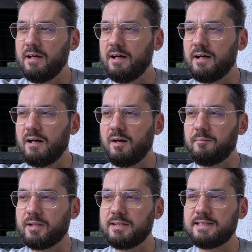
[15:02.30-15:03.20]

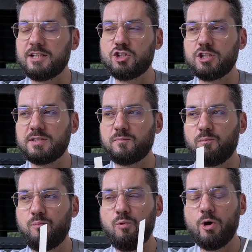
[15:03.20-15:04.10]
because it just
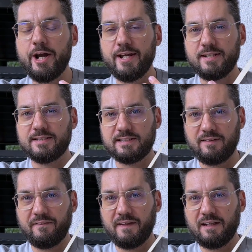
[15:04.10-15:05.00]
brings
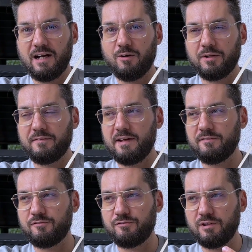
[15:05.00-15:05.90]
something out of
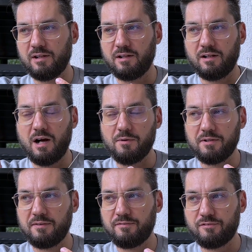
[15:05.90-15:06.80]
that, out
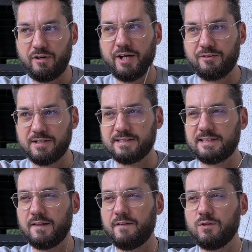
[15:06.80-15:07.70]
of the
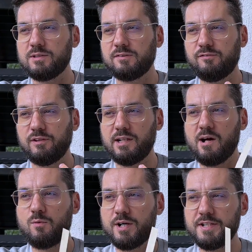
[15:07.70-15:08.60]
fragrance. Those
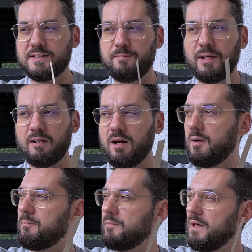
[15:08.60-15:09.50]
flowers
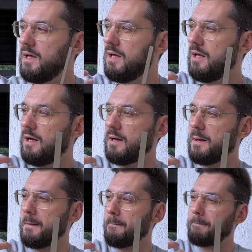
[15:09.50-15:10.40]
become
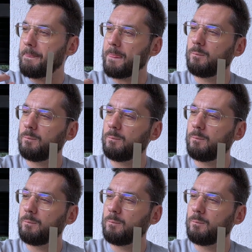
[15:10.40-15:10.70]
a